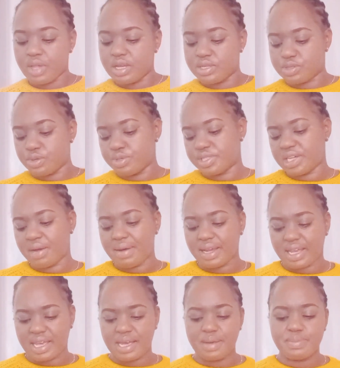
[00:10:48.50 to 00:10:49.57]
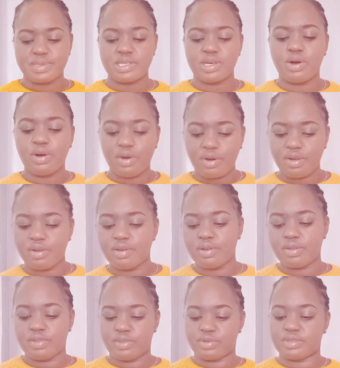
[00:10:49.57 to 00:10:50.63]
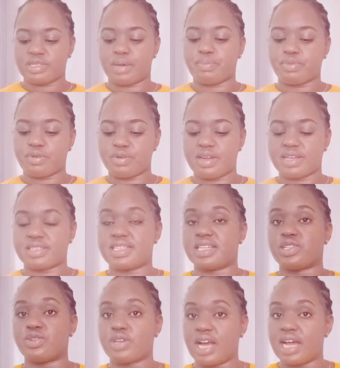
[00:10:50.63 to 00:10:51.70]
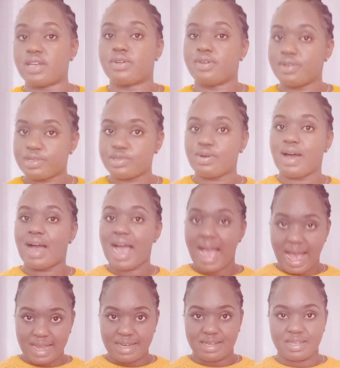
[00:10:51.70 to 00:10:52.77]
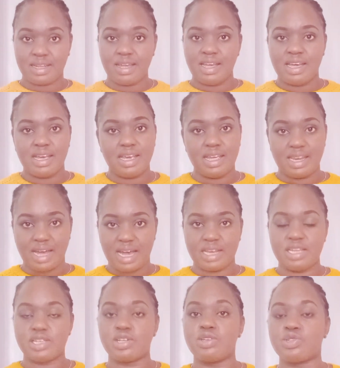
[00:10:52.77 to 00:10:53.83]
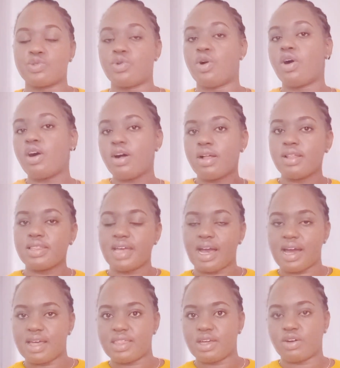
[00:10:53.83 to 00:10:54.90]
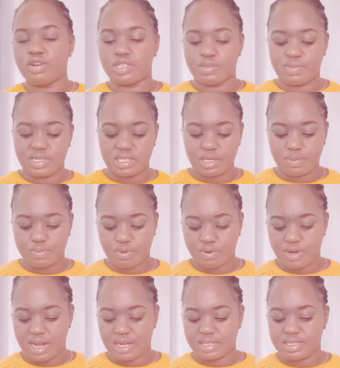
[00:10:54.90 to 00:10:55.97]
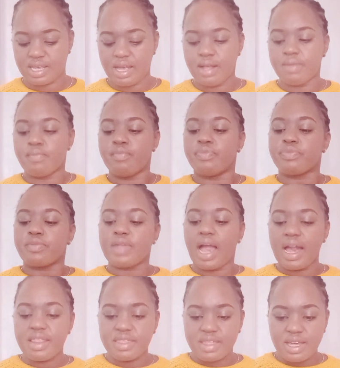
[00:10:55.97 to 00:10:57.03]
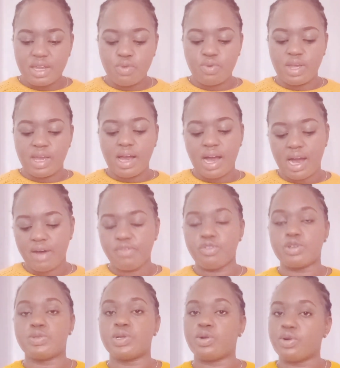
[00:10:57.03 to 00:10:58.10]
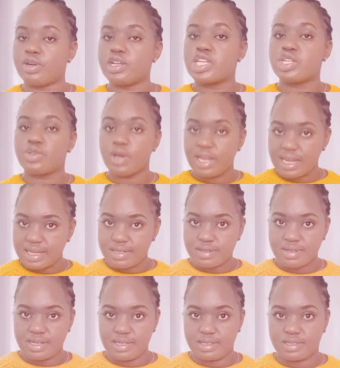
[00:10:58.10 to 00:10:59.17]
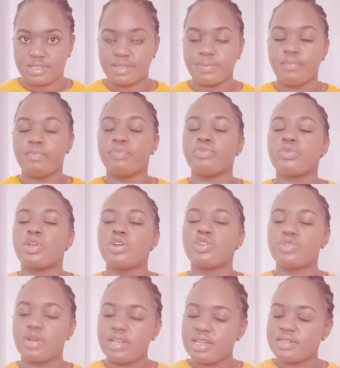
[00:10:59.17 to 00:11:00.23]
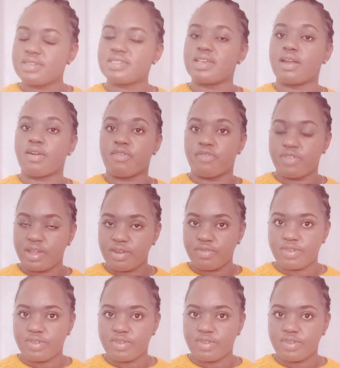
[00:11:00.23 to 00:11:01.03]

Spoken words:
so shower capes, all those are products that you can also add in addition to all the other cosmetic products. And then we have what you call toiletries. Toiletries are very,